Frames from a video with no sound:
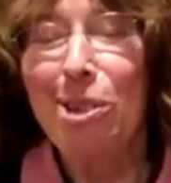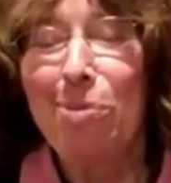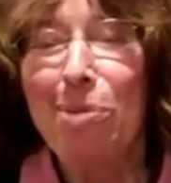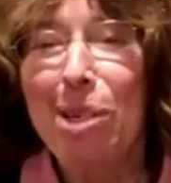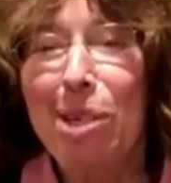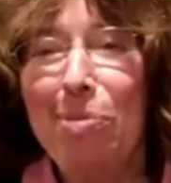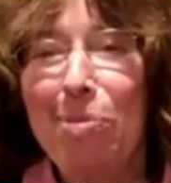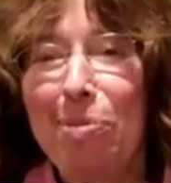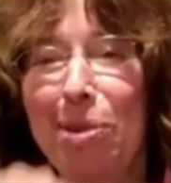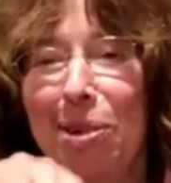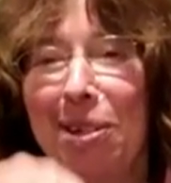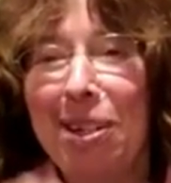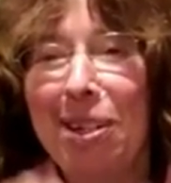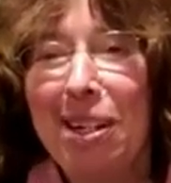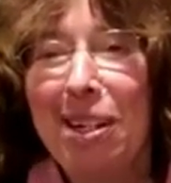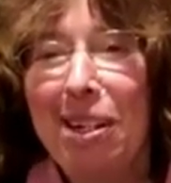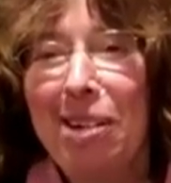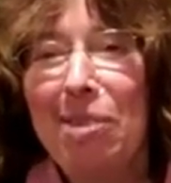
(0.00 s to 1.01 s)
people,
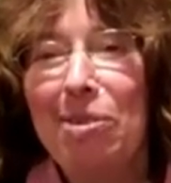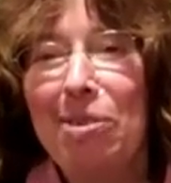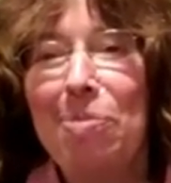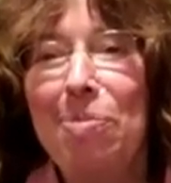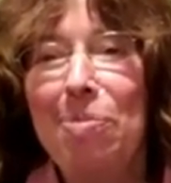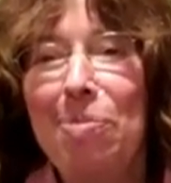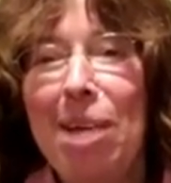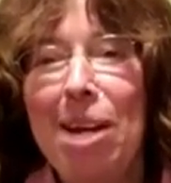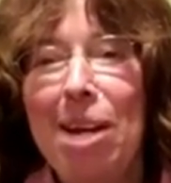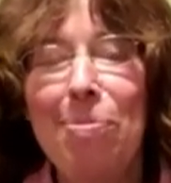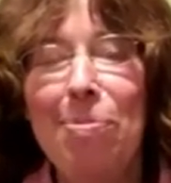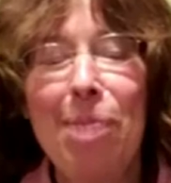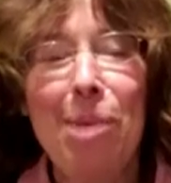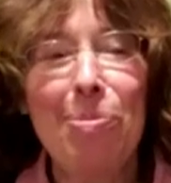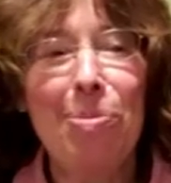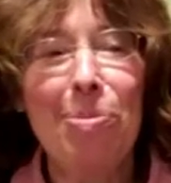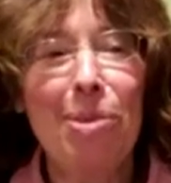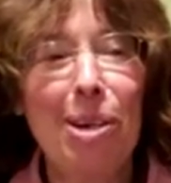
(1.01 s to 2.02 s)
to make my
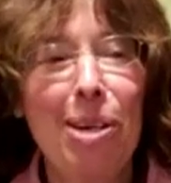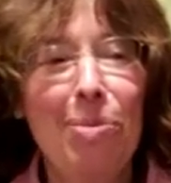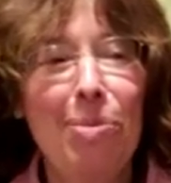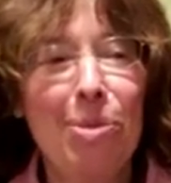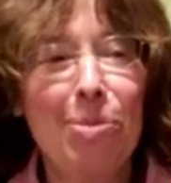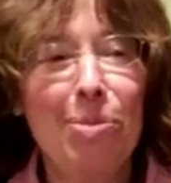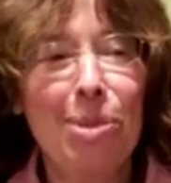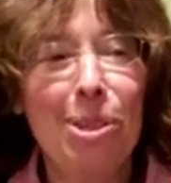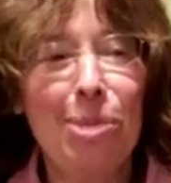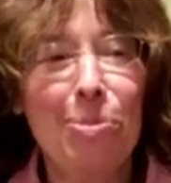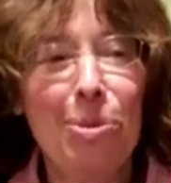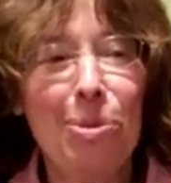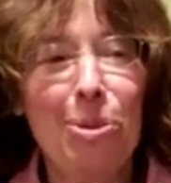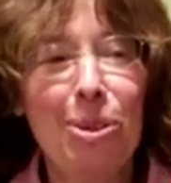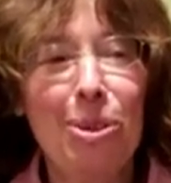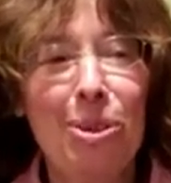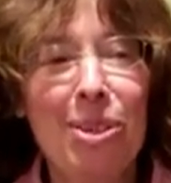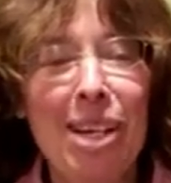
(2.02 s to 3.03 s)
problem
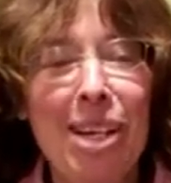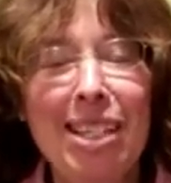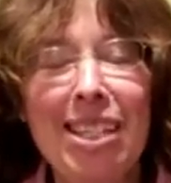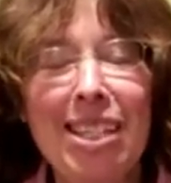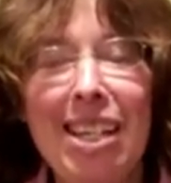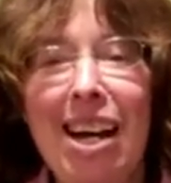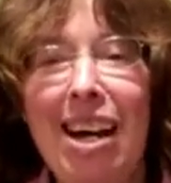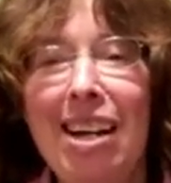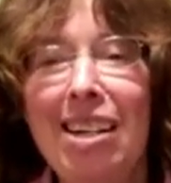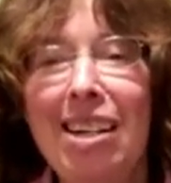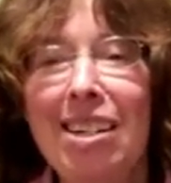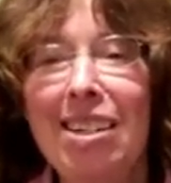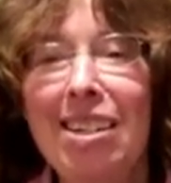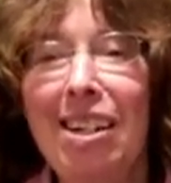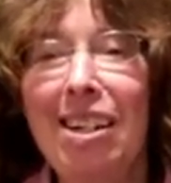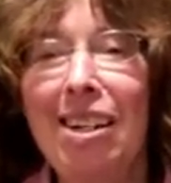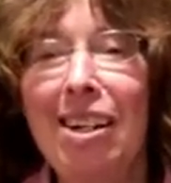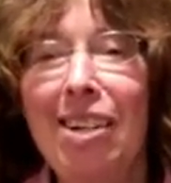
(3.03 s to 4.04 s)
smaller. That's
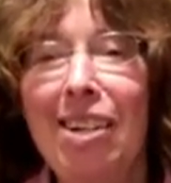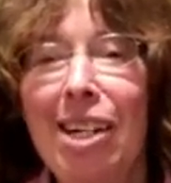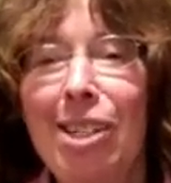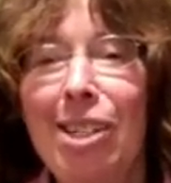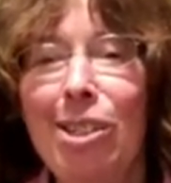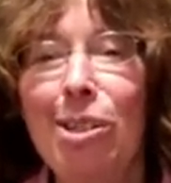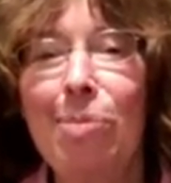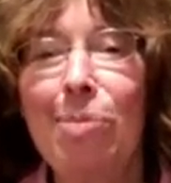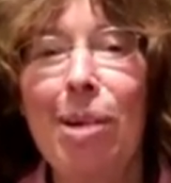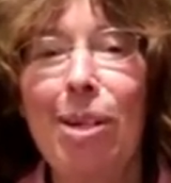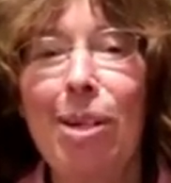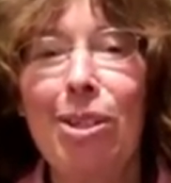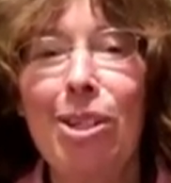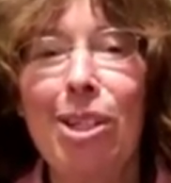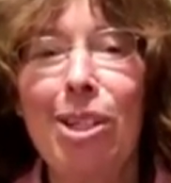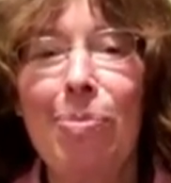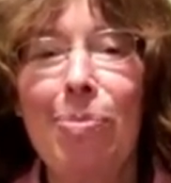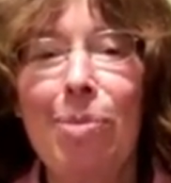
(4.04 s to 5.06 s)
Hachna'ah. That's the Baal
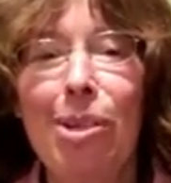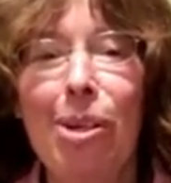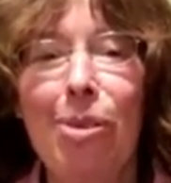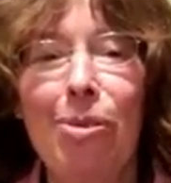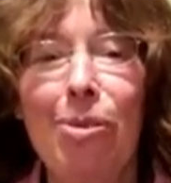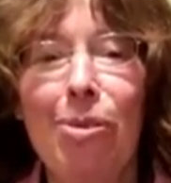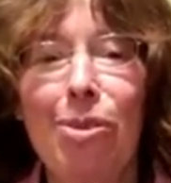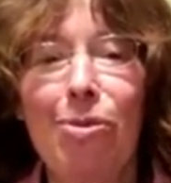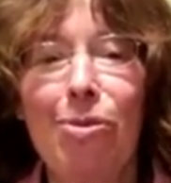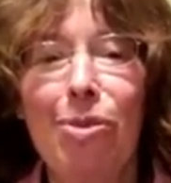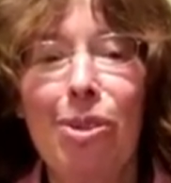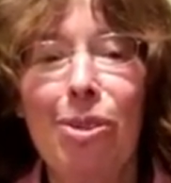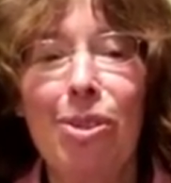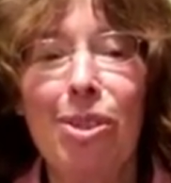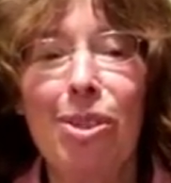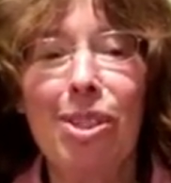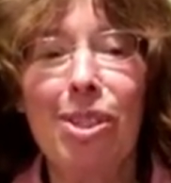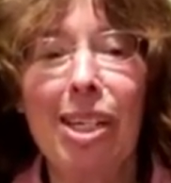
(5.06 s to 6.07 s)
Shem Tov's
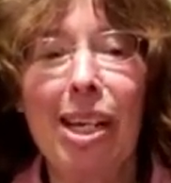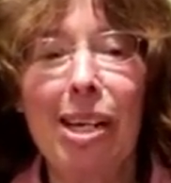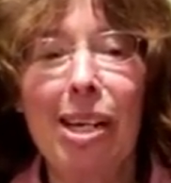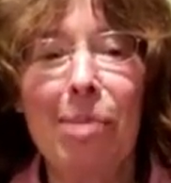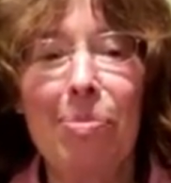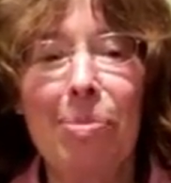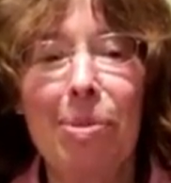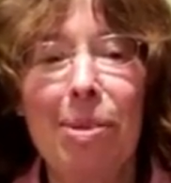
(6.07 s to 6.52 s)
first step.